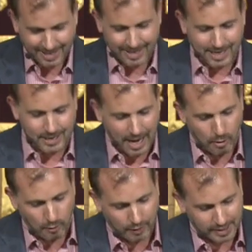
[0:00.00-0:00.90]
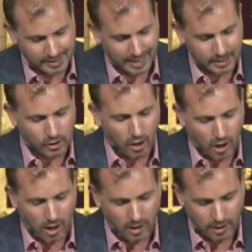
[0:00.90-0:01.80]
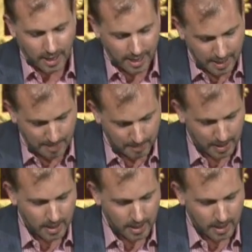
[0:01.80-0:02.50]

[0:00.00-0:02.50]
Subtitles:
Then Yahovah said, call him